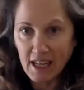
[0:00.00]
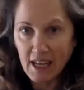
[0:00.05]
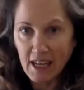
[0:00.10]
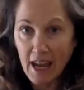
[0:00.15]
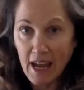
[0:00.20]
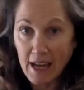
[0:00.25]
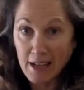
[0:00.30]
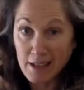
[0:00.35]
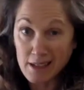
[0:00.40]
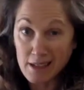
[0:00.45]

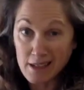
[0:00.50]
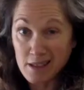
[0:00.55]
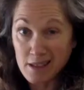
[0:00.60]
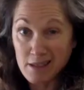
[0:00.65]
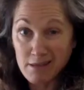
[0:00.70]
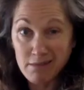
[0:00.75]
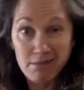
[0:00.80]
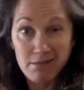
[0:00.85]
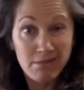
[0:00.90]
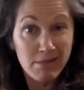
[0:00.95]

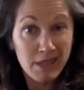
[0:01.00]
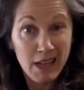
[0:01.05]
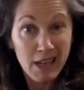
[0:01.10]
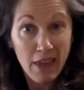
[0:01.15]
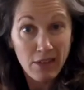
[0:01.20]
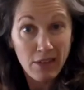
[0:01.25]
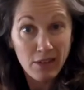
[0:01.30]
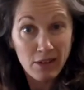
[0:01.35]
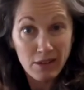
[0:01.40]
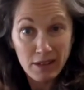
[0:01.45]
eggs
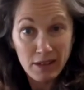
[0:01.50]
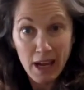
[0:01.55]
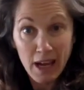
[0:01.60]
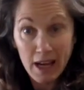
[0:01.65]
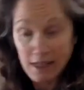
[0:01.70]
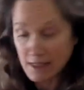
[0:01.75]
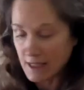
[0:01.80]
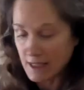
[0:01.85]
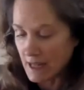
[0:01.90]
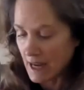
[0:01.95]
together, the
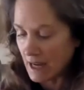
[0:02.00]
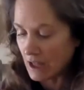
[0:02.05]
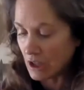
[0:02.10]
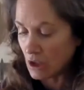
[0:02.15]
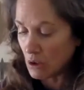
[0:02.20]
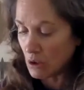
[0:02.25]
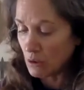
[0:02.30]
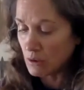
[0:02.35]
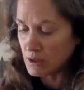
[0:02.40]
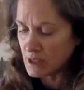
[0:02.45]
eggs and egg
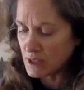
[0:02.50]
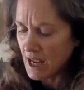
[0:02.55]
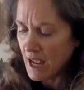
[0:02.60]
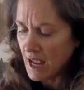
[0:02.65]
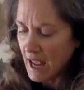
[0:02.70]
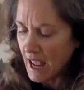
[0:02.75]
yolks.